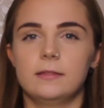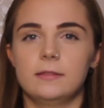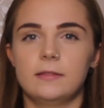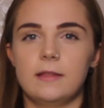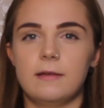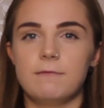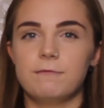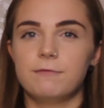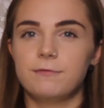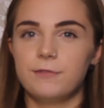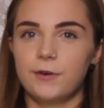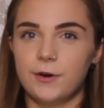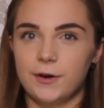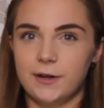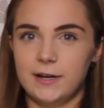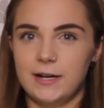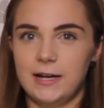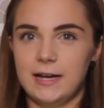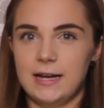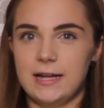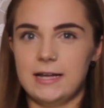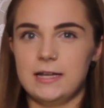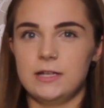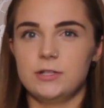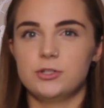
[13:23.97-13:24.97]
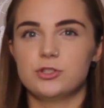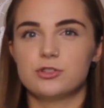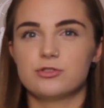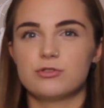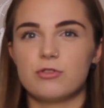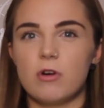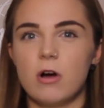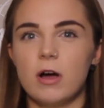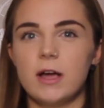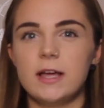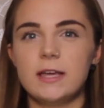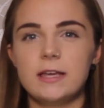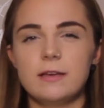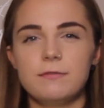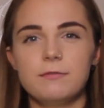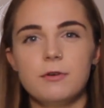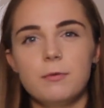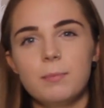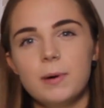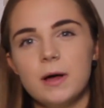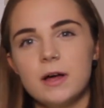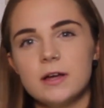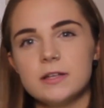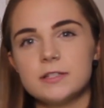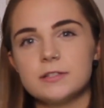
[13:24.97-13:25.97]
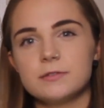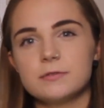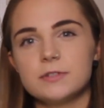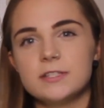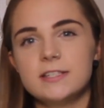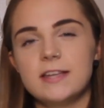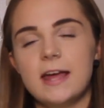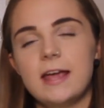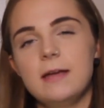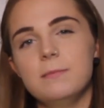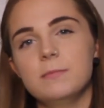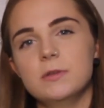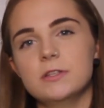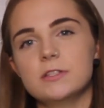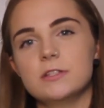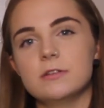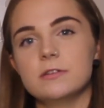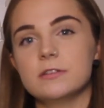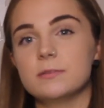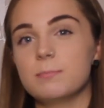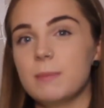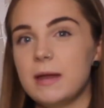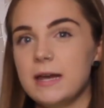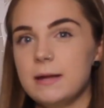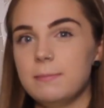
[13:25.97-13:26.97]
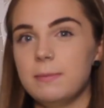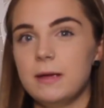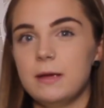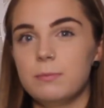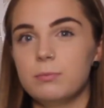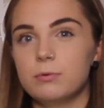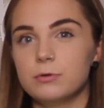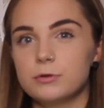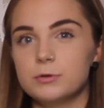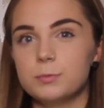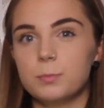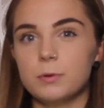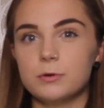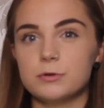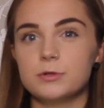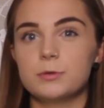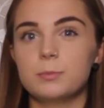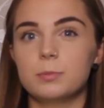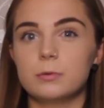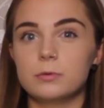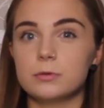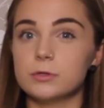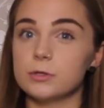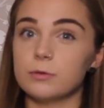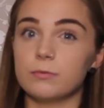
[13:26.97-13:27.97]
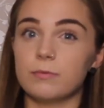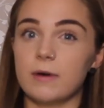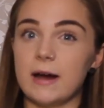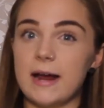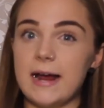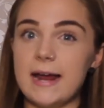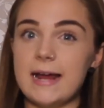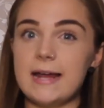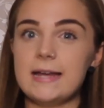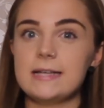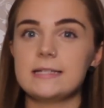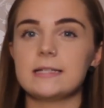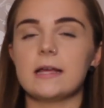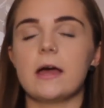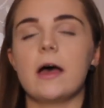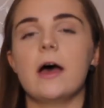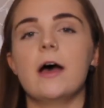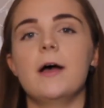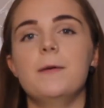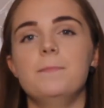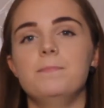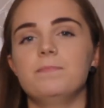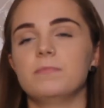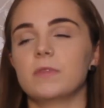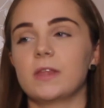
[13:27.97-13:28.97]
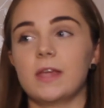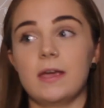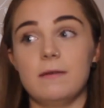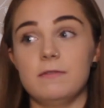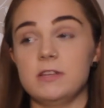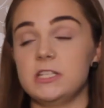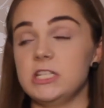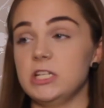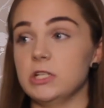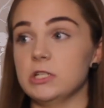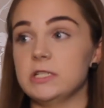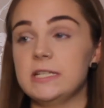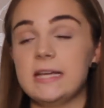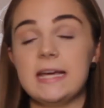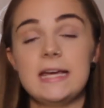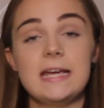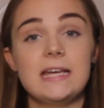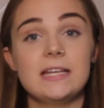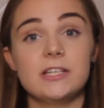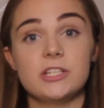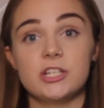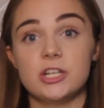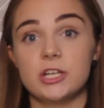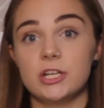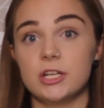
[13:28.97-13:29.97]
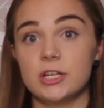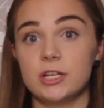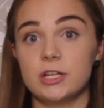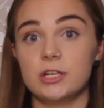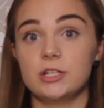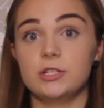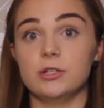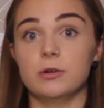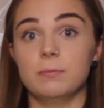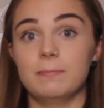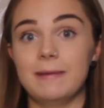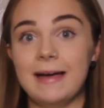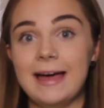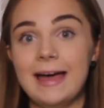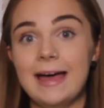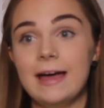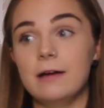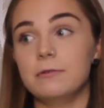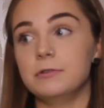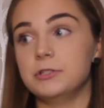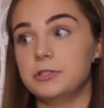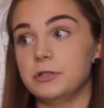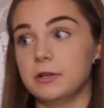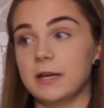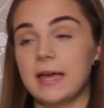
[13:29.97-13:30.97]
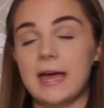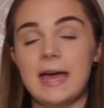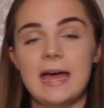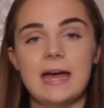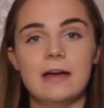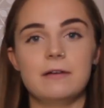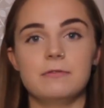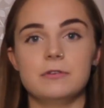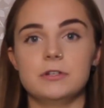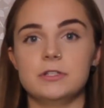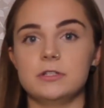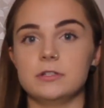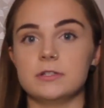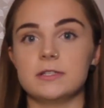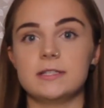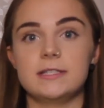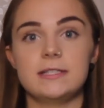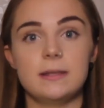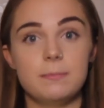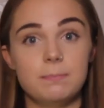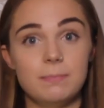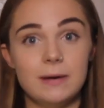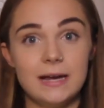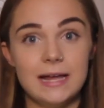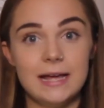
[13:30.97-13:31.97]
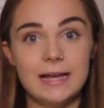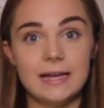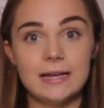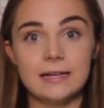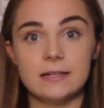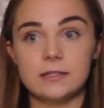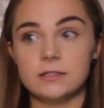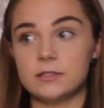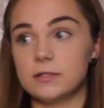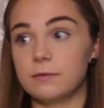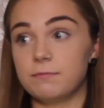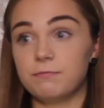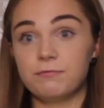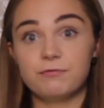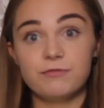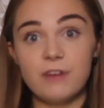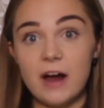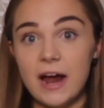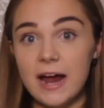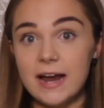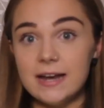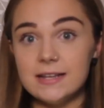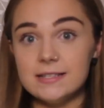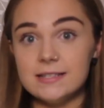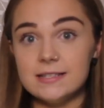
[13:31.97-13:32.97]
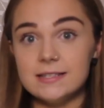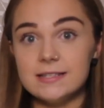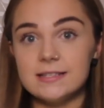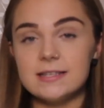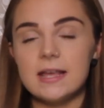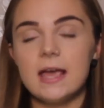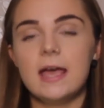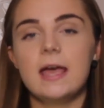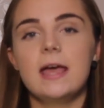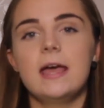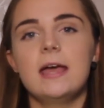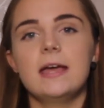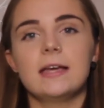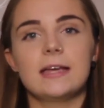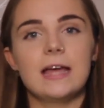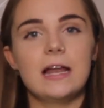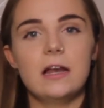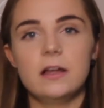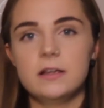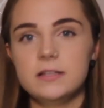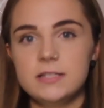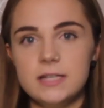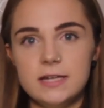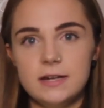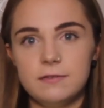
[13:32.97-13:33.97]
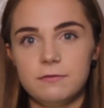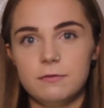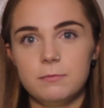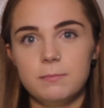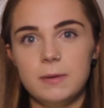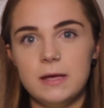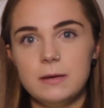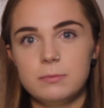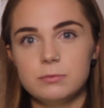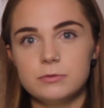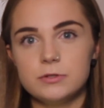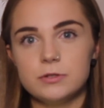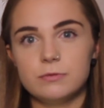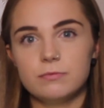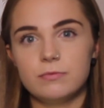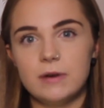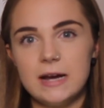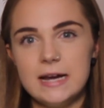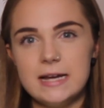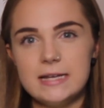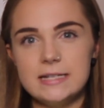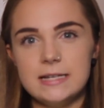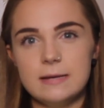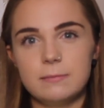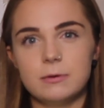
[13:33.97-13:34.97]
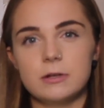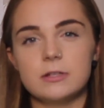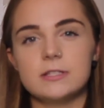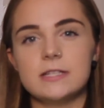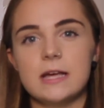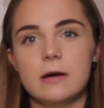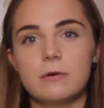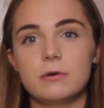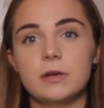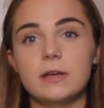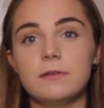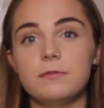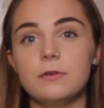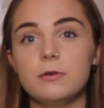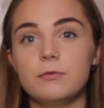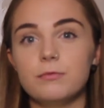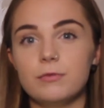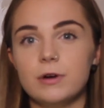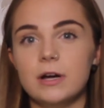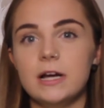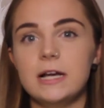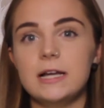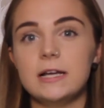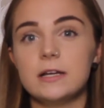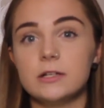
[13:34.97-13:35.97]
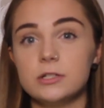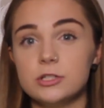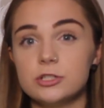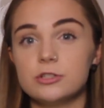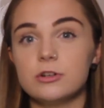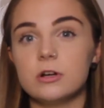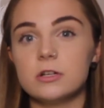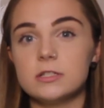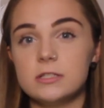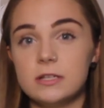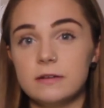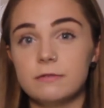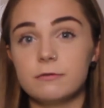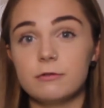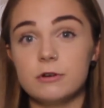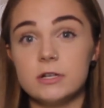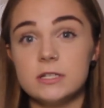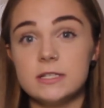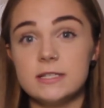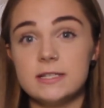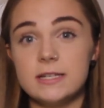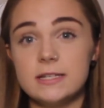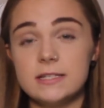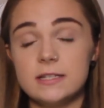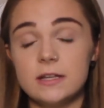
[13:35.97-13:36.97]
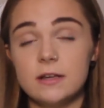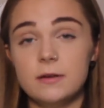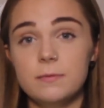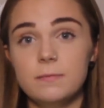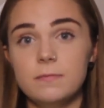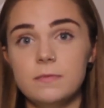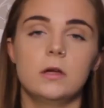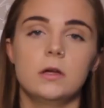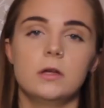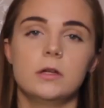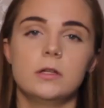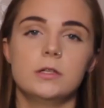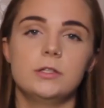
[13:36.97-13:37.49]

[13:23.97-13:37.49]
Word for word: Then finally, try and give your personal statement to as many people as possible to read. Um, give it to your teachers, your parents, your carers, your siblings, friends. Get loads of different people to read it because they will give you really constructive criticism.